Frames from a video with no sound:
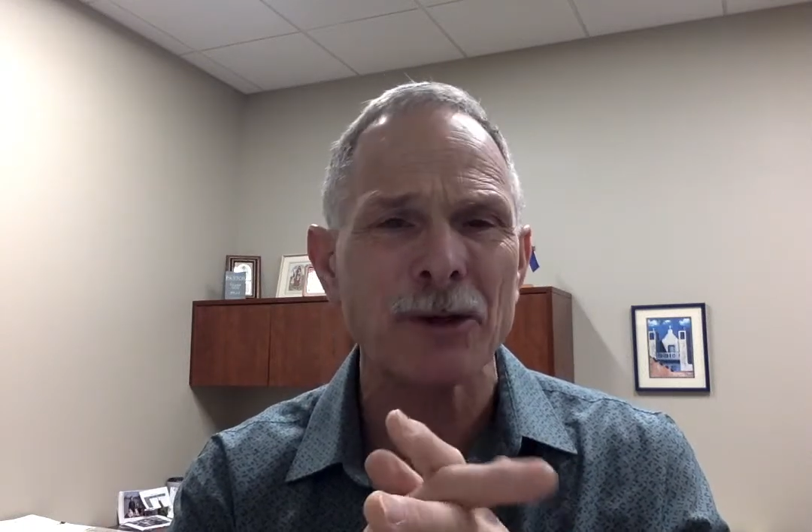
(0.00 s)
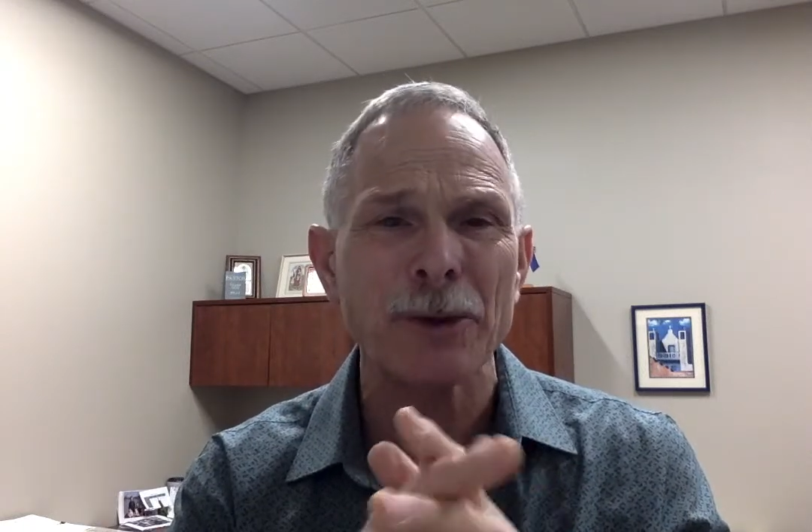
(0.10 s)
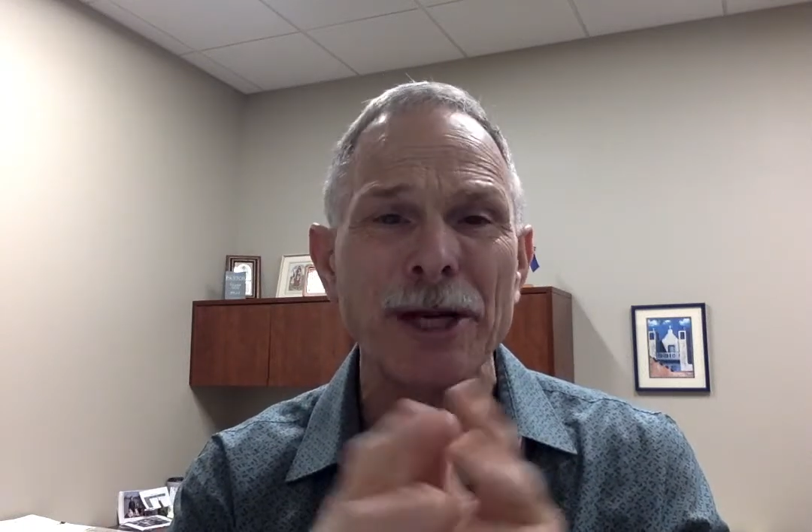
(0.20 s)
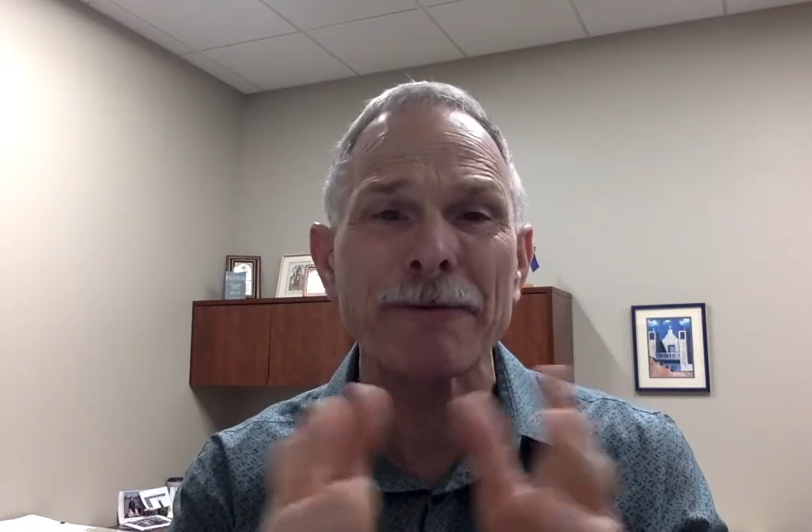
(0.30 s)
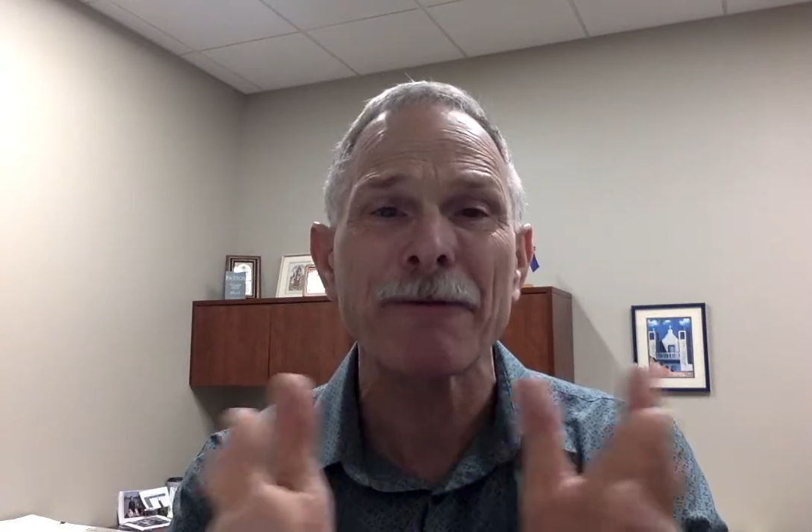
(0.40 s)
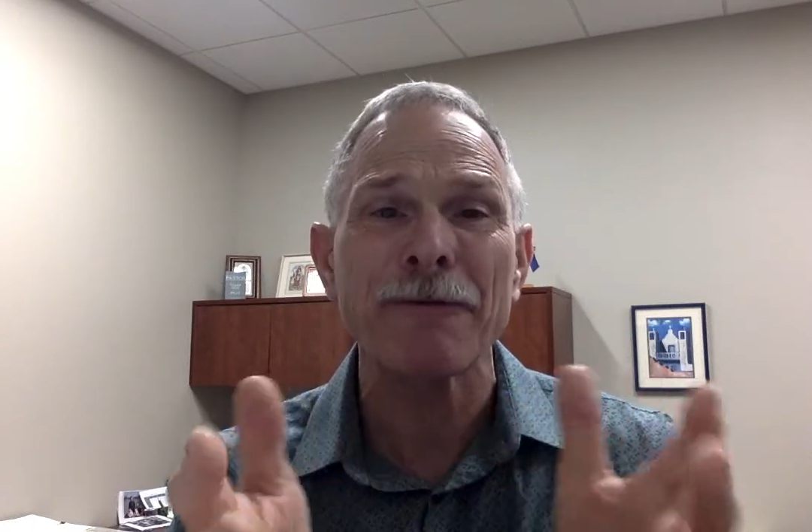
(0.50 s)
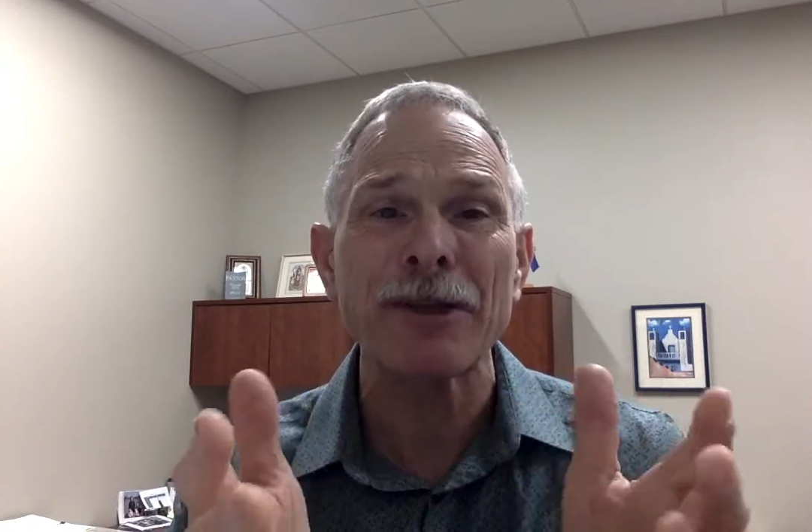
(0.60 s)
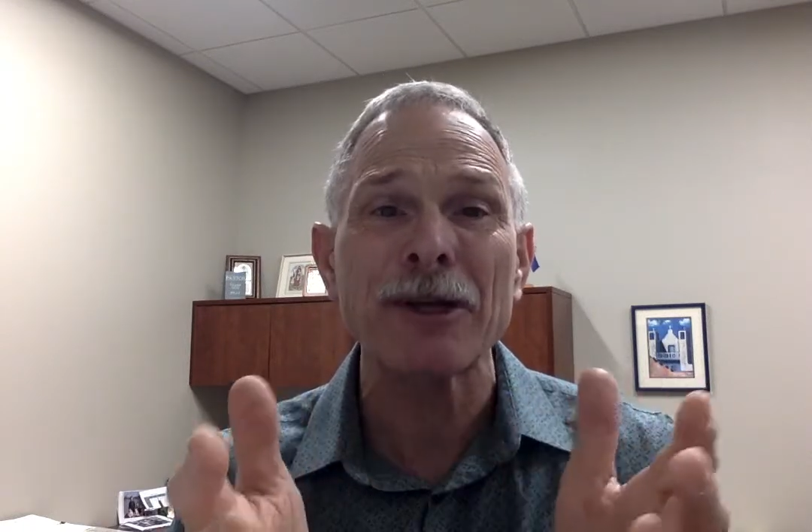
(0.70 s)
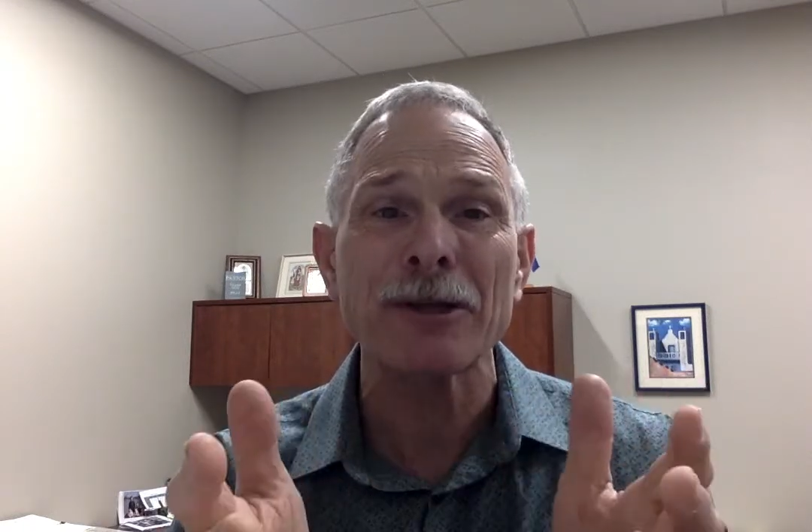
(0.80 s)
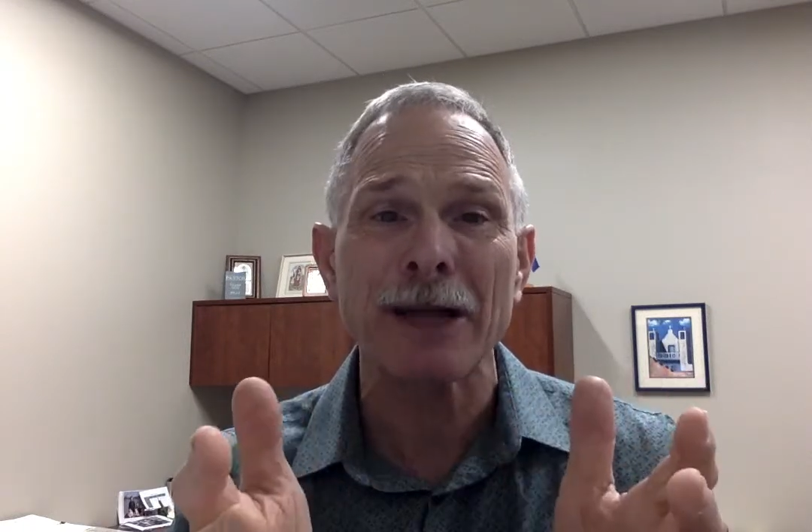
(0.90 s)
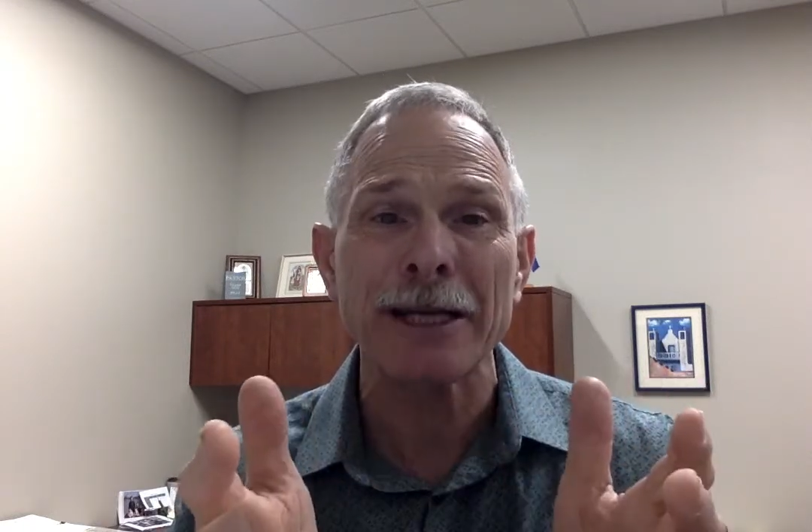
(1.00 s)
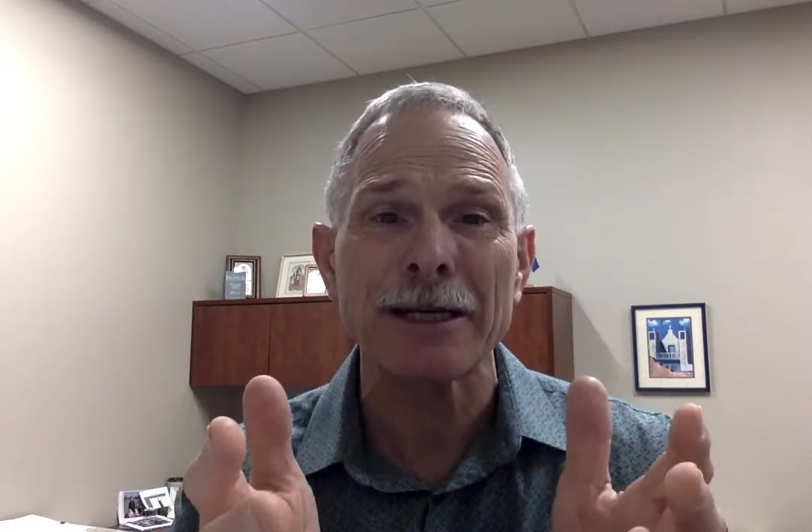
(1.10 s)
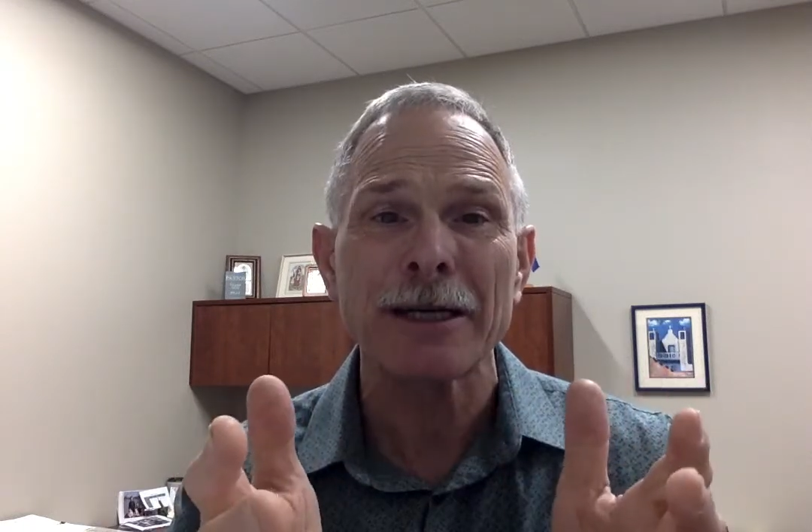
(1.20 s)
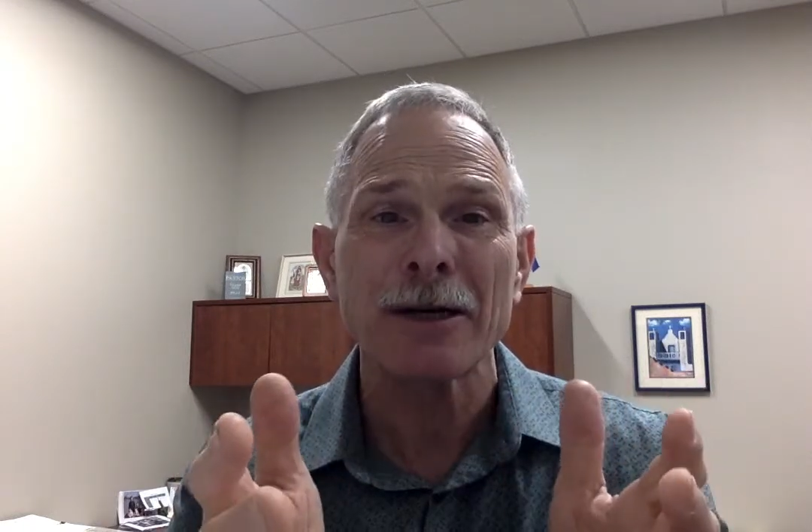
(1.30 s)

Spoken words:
where we never feel like